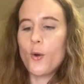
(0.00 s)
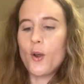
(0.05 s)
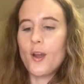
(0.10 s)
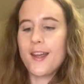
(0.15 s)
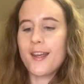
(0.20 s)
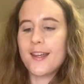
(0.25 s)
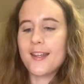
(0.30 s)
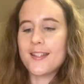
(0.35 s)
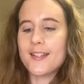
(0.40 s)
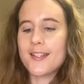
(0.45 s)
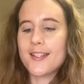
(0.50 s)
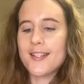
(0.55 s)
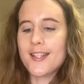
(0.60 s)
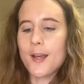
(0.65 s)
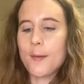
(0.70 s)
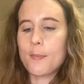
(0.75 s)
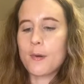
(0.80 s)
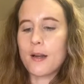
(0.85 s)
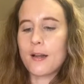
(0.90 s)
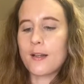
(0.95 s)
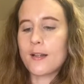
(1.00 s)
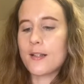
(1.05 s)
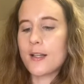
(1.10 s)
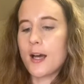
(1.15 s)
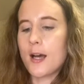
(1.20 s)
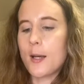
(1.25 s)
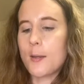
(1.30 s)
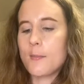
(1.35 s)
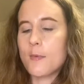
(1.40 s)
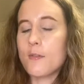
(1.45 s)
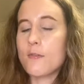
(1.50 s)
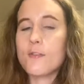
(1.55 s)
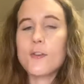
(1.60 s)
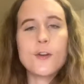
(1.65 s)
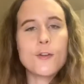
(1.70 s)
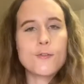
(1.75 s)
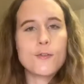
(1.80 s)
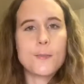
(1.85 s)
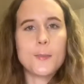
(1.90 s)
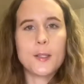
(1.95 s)
is a brand I'm
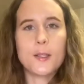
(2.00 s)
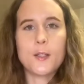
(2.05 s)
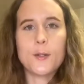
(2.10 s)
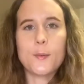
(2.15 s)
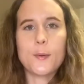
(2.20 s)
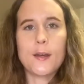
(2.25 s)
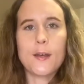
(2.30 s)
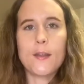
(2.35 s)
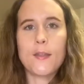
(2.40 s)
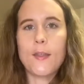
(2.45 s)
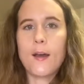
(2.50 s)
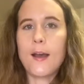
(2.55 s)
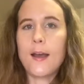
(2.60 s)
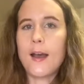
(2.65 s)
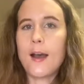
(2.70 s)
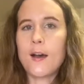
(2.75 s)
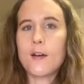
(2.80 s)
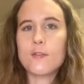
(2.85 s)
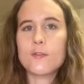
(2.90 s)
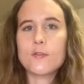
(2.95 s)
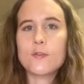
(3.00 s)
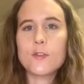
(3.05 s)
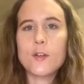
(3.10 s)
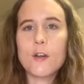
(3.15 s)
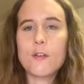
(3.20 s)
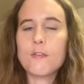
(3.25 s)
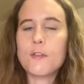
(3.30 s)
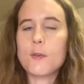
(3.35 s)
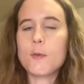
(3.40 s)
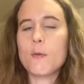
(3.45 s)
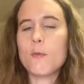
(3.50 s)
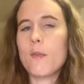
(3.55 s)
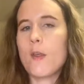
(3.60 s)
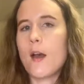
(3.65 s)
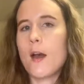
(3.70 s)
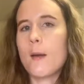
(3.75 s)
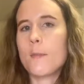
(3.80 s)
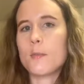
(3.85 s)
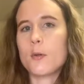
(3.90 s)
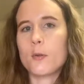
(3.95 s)
very familiar with. I have a few of
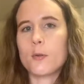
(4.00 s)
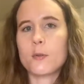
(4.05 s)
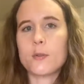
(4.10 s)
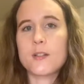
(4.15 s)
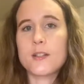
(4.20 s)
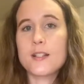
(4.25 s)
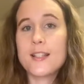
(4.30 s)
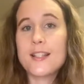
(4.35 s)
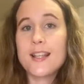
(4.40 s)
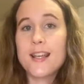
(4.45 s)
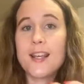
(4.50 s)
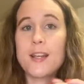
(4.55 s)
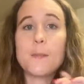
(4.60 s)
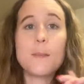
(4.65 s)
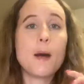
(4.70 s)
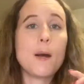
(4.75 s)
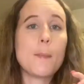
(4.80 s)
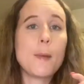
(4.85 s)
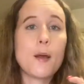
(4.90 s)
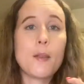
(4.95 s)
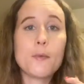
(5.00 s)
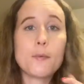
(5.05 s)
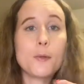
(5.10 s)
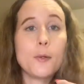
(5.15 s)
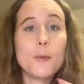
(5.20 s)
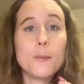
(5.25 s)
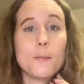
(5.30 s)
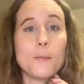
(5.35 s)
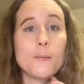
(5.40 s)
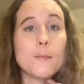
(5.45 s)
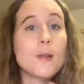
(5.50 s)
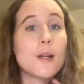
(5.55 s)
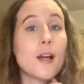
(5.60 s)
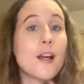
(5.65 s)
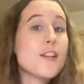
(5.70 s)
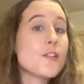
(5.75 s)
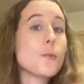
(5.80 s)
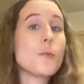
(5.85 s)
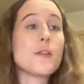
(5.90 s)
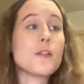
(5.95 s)
their products in my bathroom as we